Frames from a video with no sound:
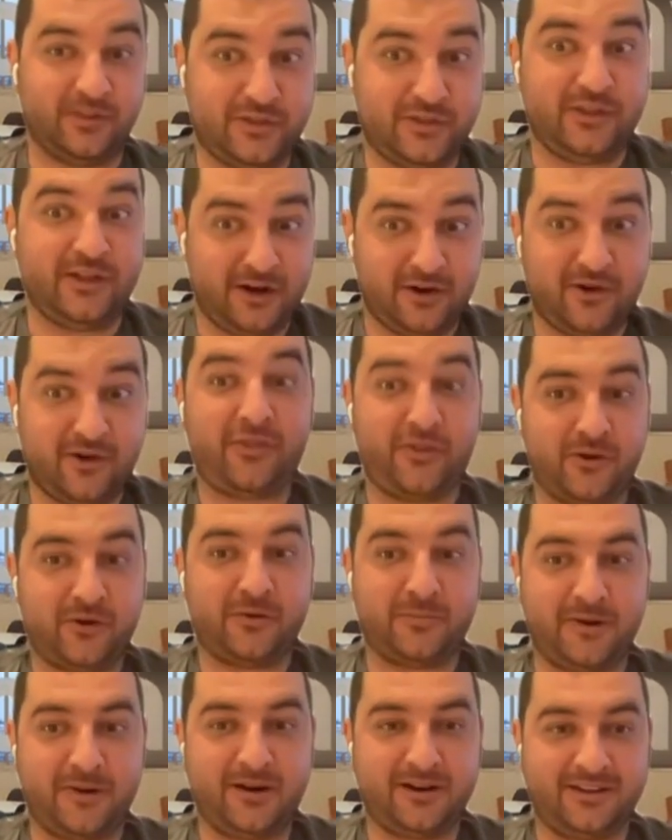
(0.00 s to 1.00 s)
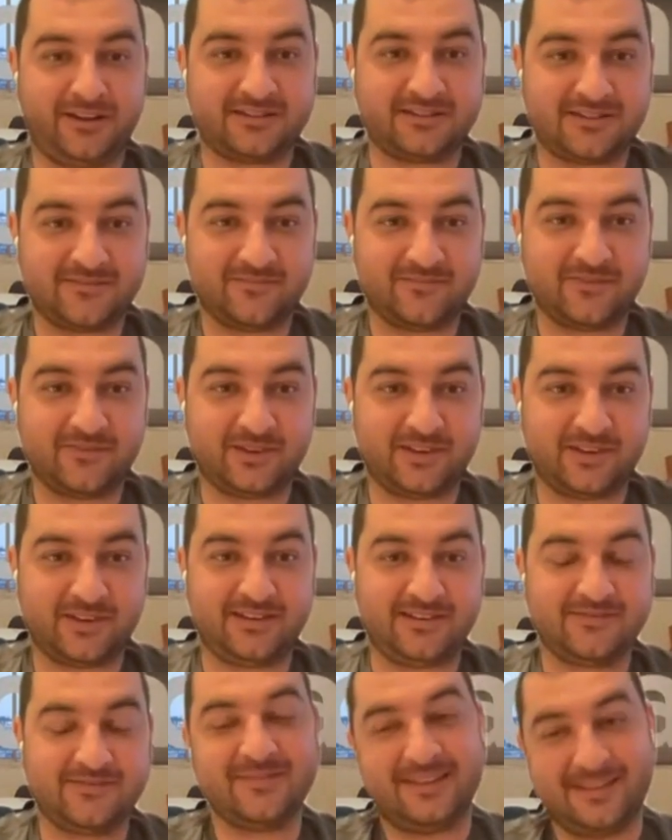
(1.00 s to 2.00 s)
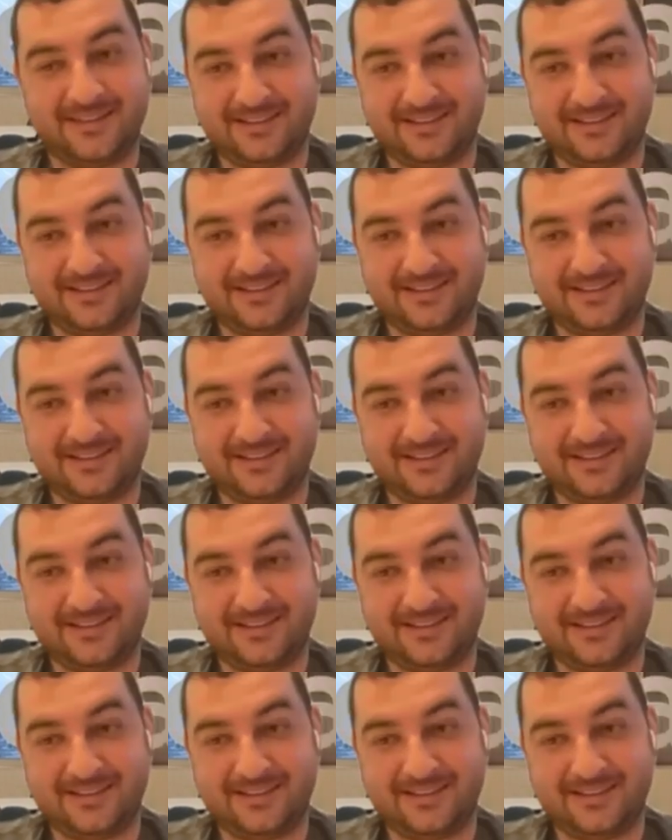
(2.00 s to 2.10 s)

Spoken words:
they are third parties. Okay.